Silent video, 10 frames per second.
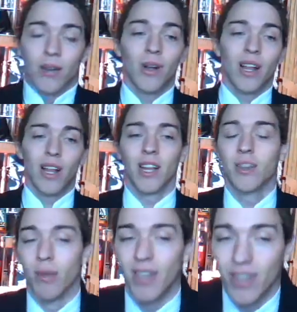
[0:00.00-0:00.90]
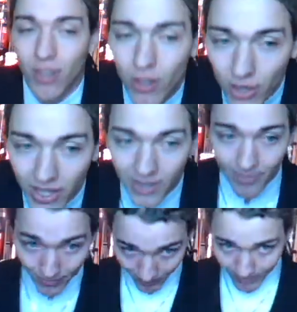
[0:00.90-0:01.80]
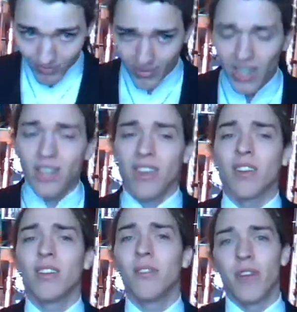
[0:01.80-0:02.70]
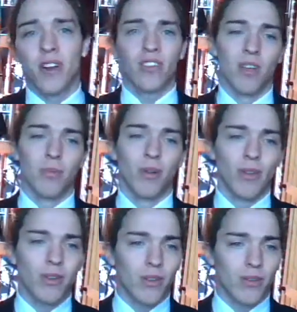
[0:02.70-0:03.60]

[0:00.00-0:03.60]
Well, I'll explain it to you. And it's actually very simple.